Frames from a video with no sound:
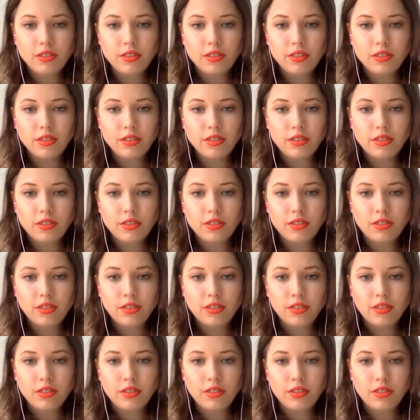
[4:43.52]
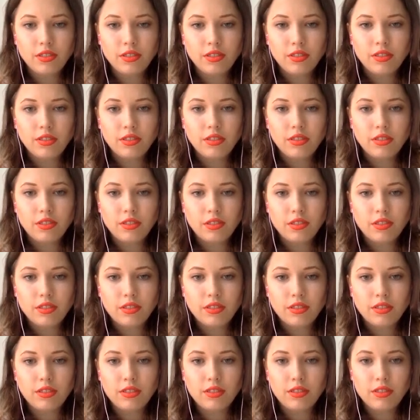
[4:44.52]

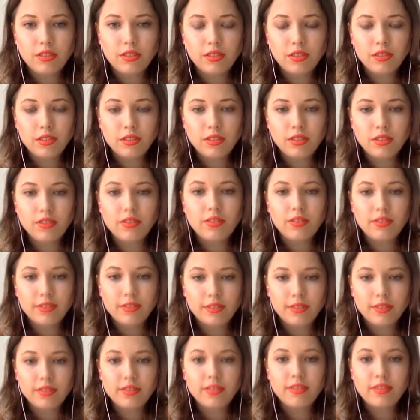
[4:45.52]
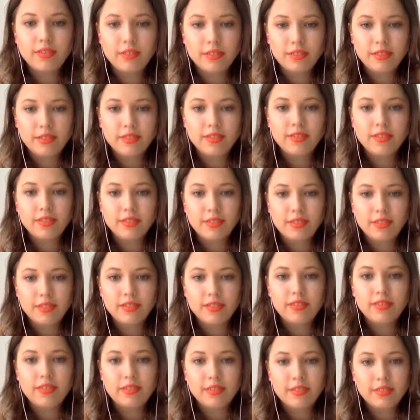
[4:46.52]

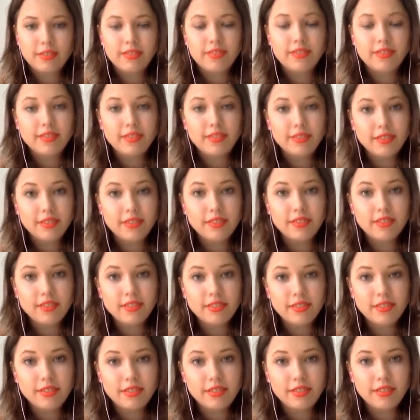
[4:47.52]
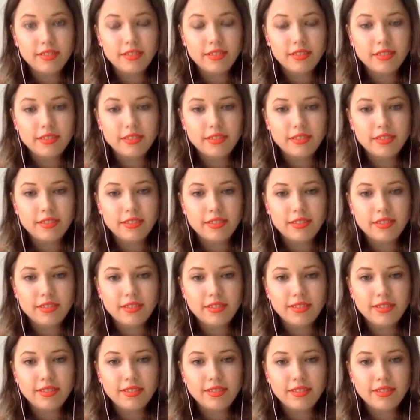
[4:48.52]

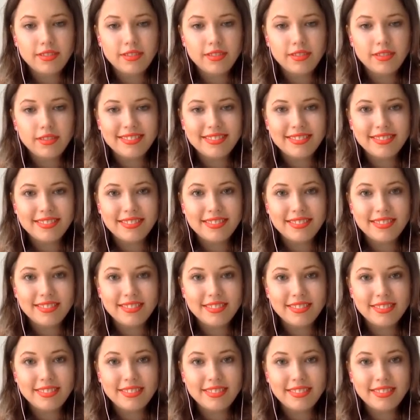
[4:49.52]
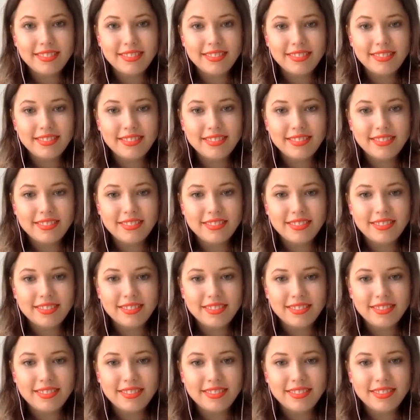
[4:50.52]
This person isn't speaking.